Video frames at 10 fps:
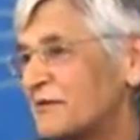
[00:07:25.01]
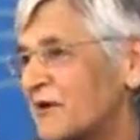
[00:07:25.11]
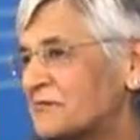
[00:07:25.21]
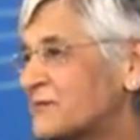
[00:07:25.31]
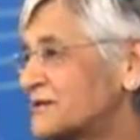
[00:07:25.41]
the
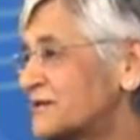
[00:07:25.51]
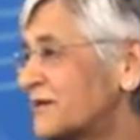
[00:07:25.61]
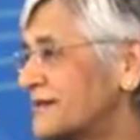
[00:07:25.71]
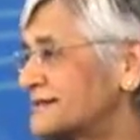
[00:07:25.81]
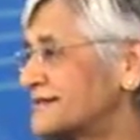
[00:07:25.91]
blood pressure
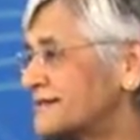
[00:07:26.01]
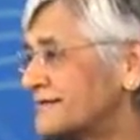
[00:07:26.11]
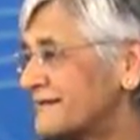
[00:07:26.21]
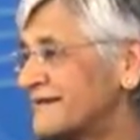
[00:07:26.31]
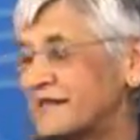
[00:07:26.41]
rises
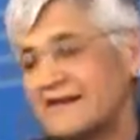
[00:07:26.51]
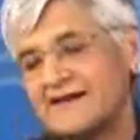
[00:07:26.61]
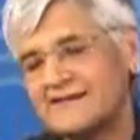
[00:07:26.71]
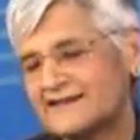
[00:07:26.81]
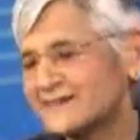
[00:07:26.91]
suddenly.
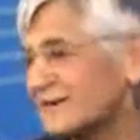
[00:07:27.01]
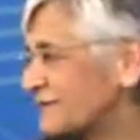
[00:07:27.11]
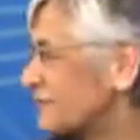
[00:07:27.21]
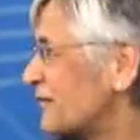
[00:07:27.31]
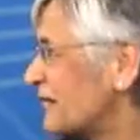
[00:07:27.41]
That's
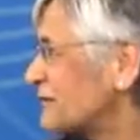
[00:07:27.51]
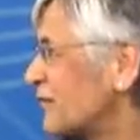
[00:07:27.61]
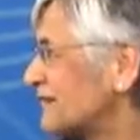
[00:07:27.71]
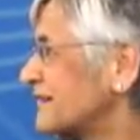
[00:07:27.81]
not the way I want it.